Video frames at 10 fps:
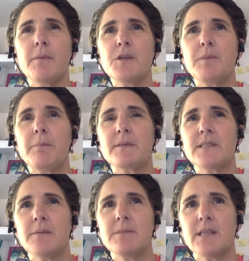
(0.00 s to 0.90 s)
But most
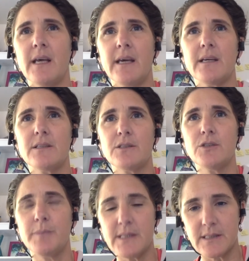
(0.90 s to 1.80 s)
people seem to like to
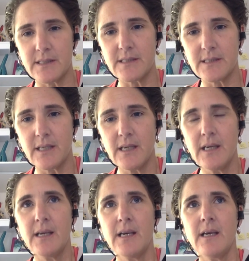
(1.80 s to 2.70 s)
do business.
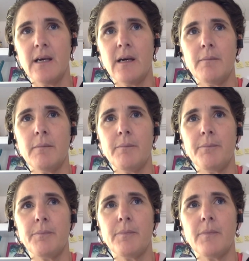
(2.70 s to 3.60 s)

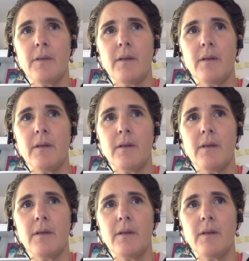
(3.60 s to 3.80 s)
Um,